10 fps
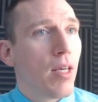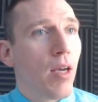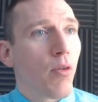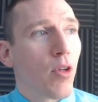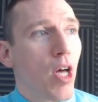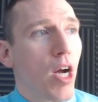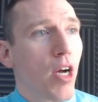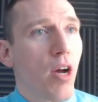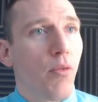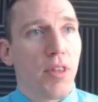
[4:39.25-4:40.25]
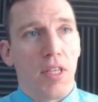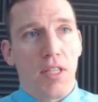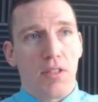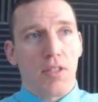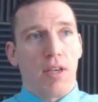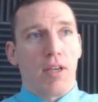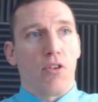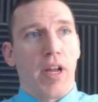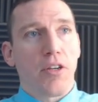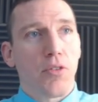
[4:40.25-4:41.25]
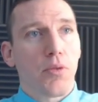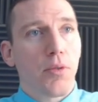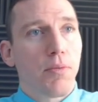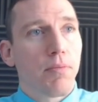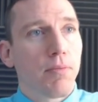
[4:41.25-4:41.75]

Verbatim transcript: And we'll log on with these uh, credentials.